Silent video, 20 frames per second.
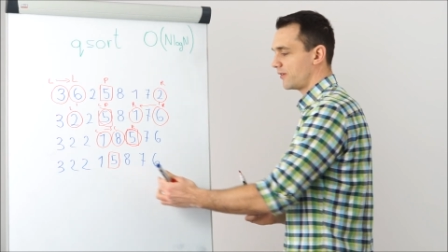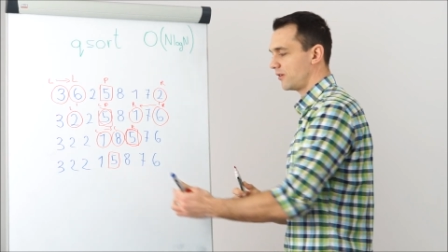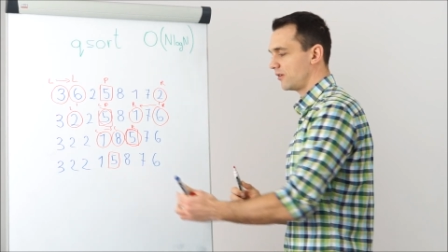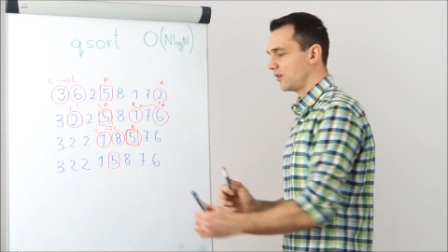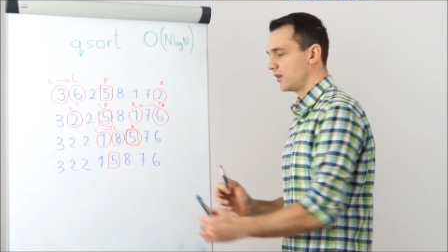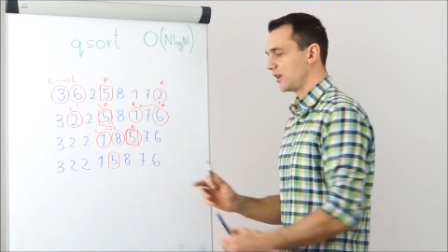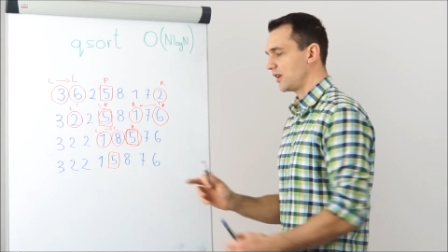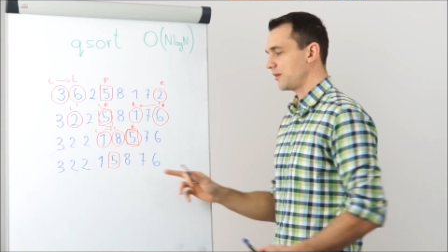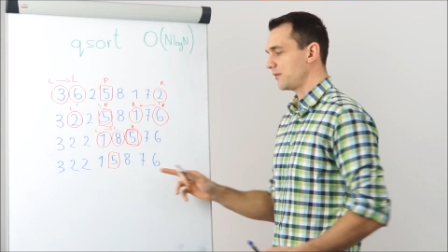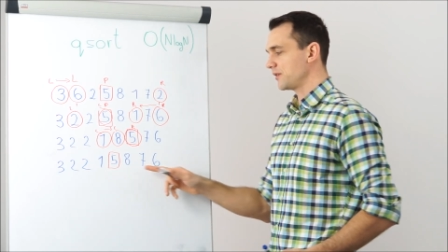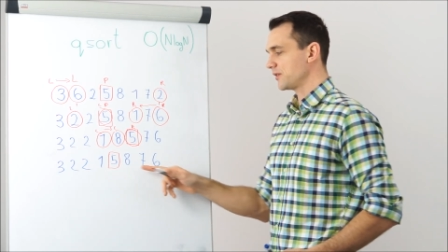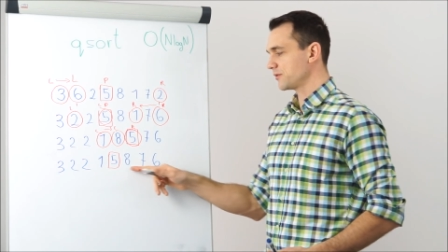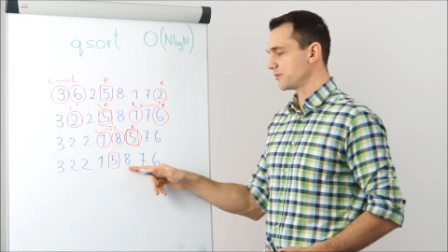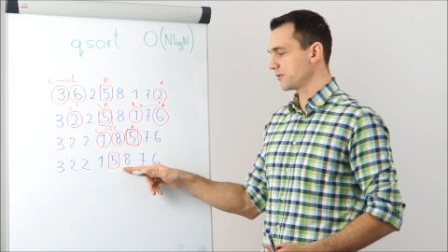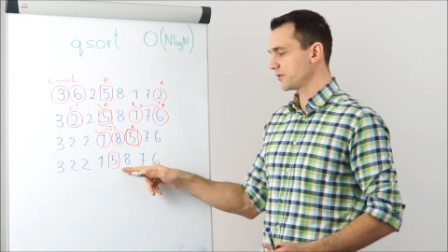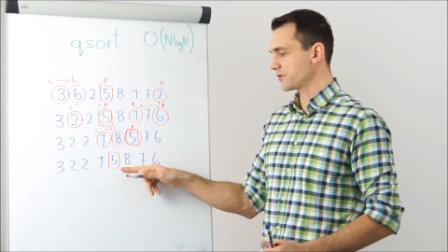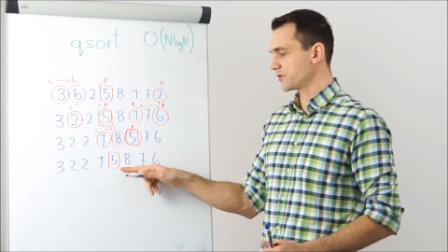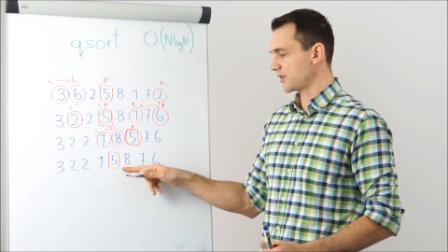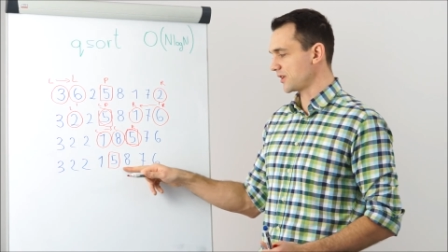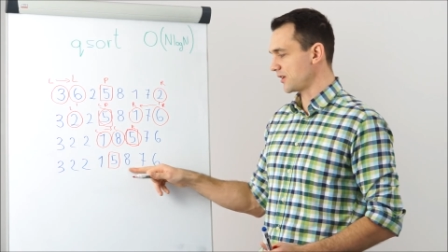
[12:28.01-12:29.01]
all elements
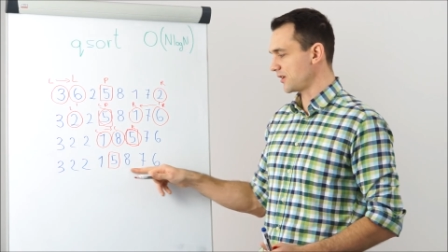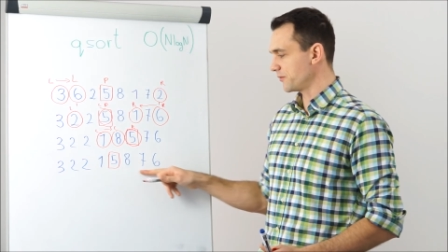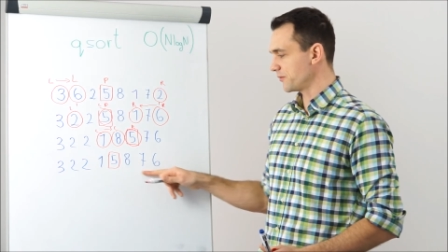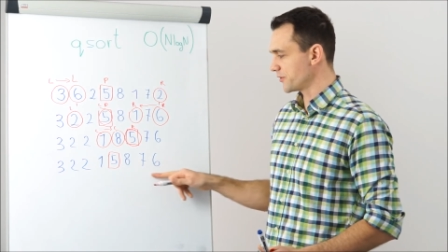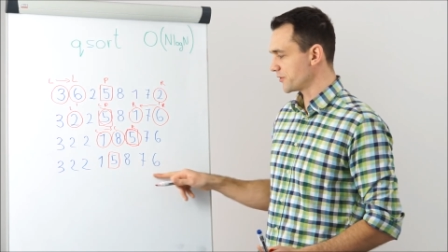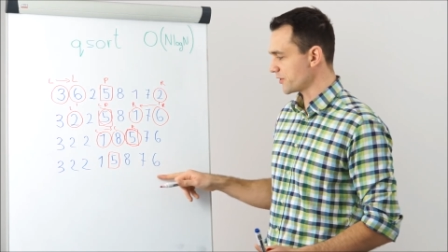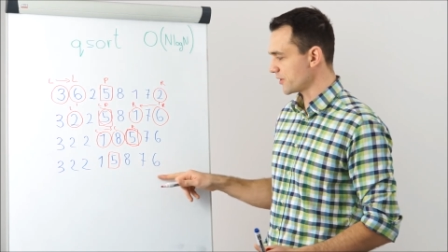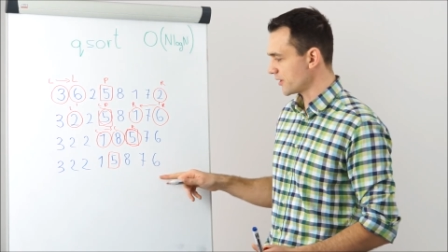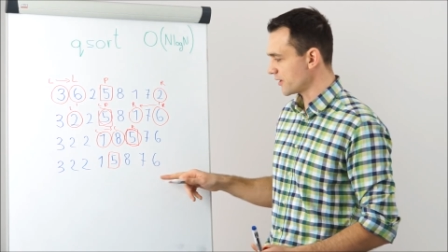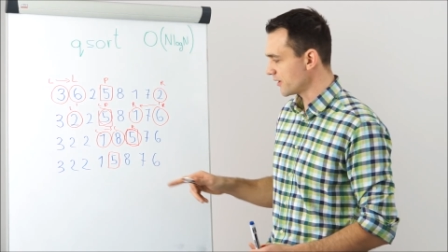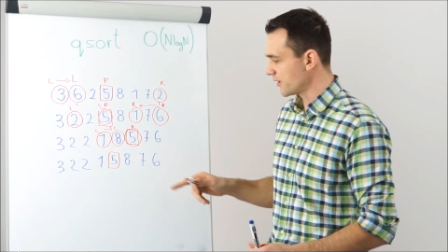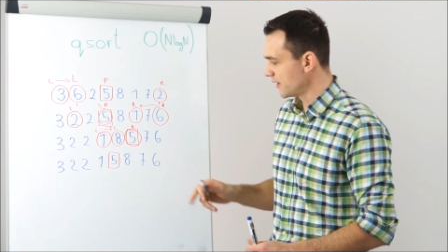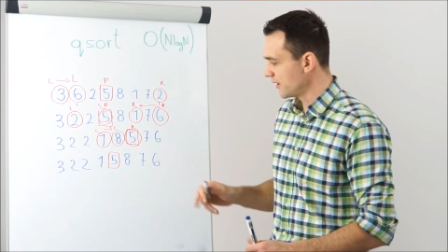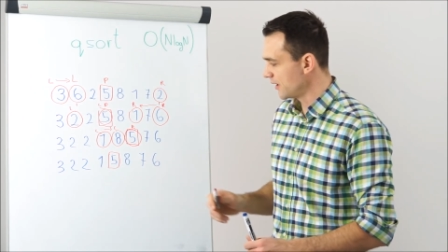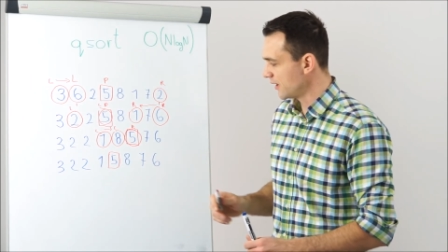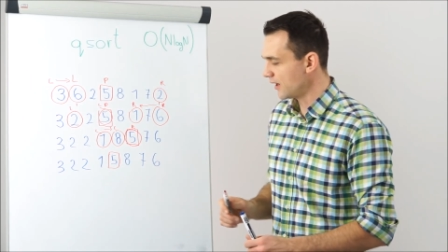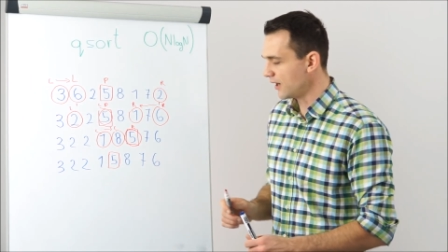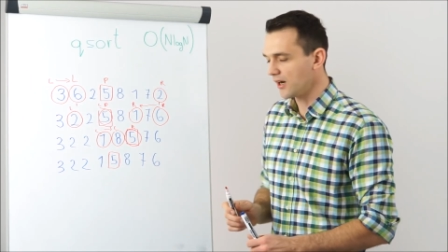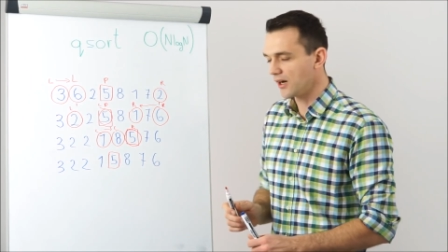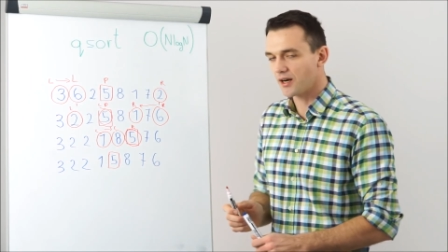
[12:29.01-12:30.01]
which are
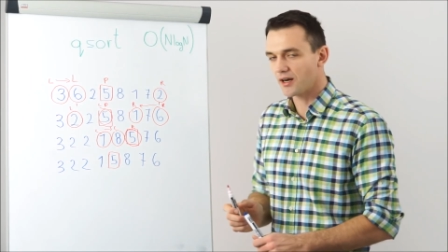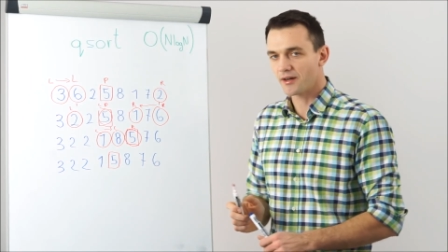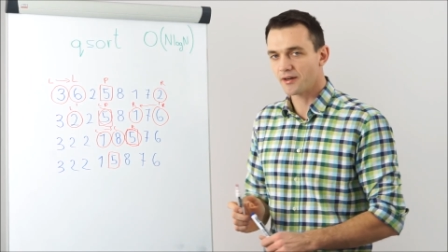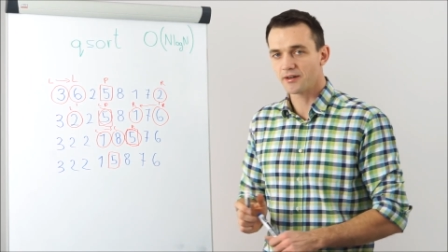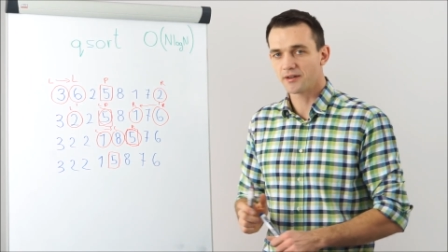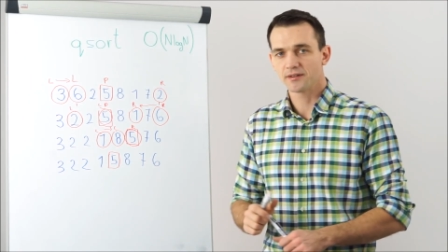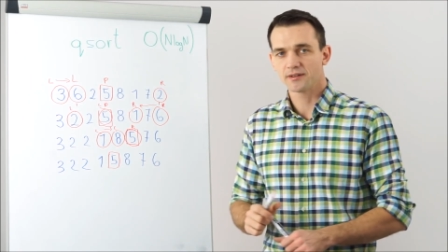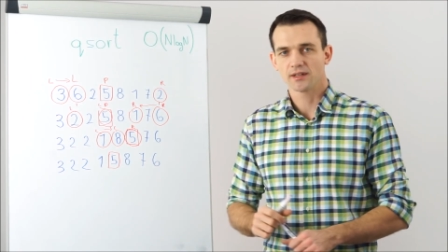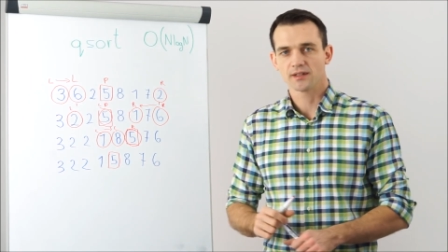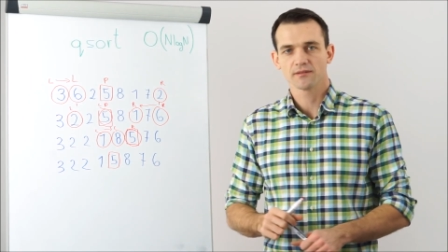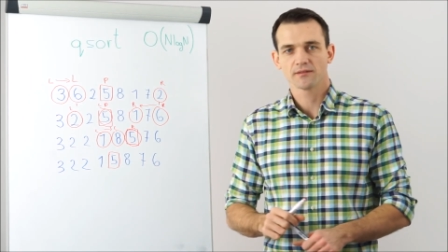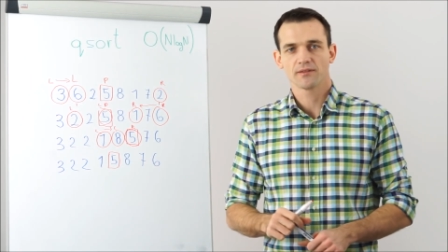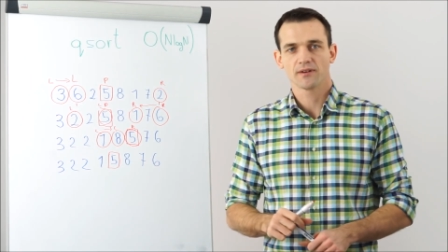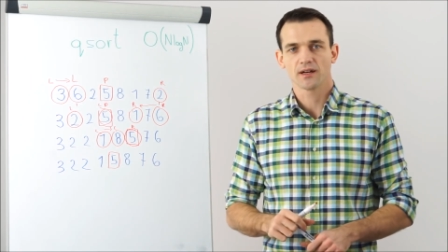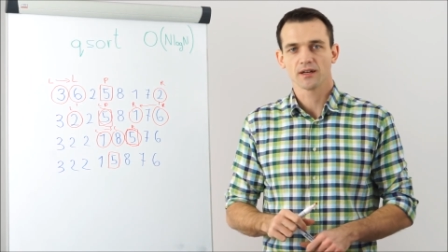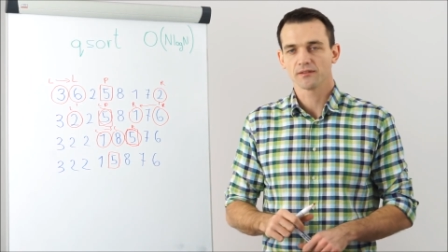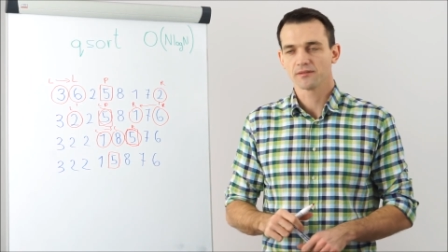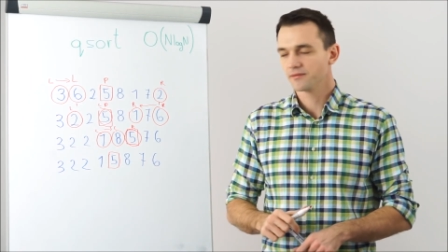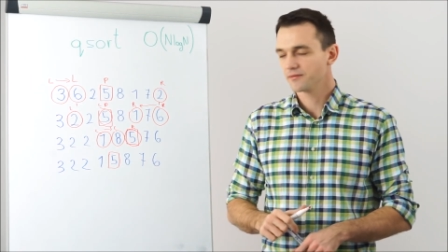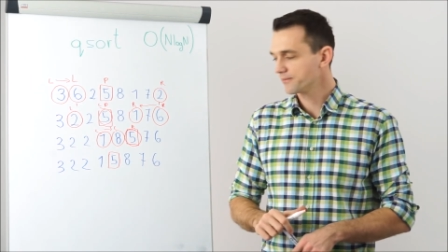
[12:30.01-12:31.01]
higher than
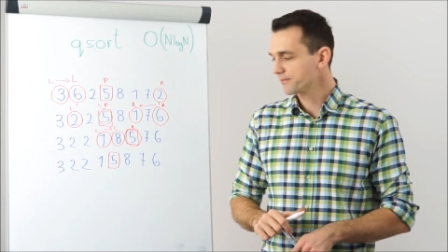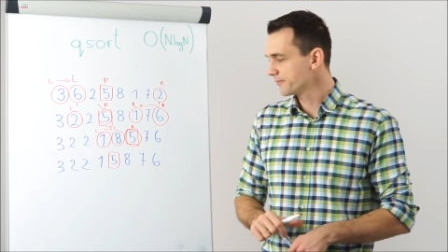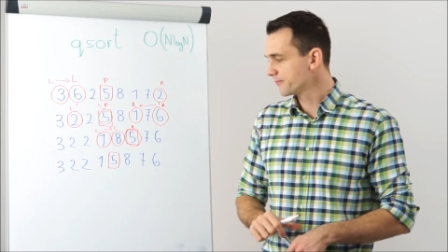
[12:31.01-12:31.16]
5.